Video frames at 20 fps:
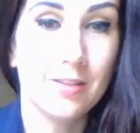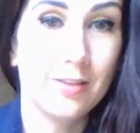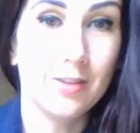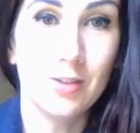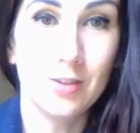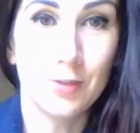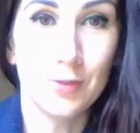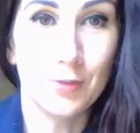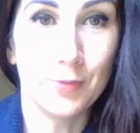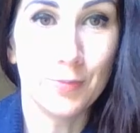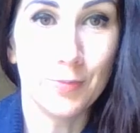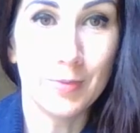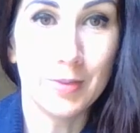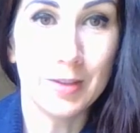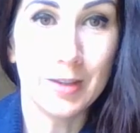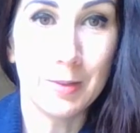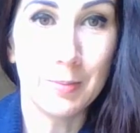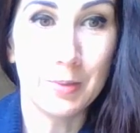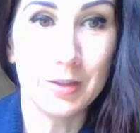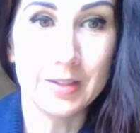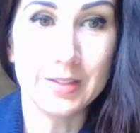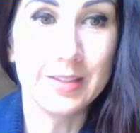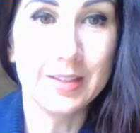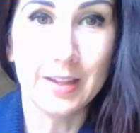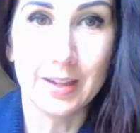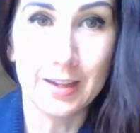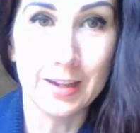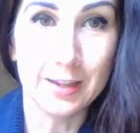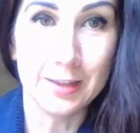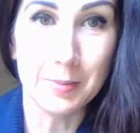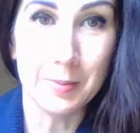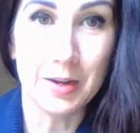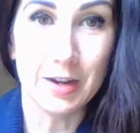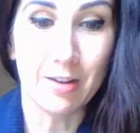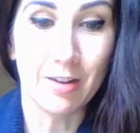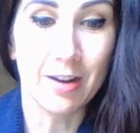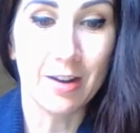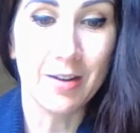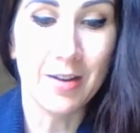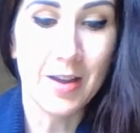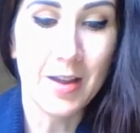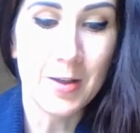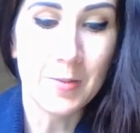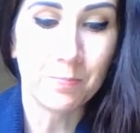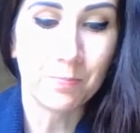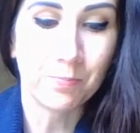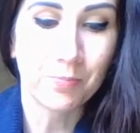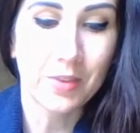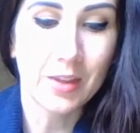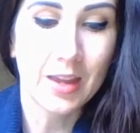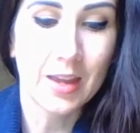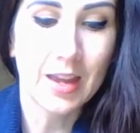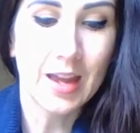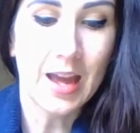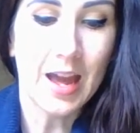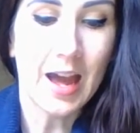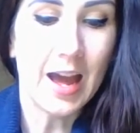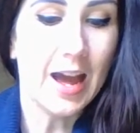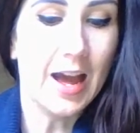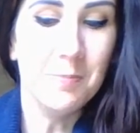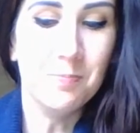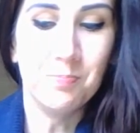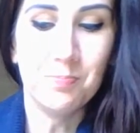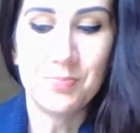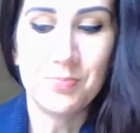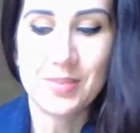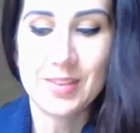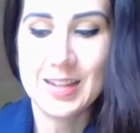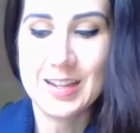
Just Emily singing in the background.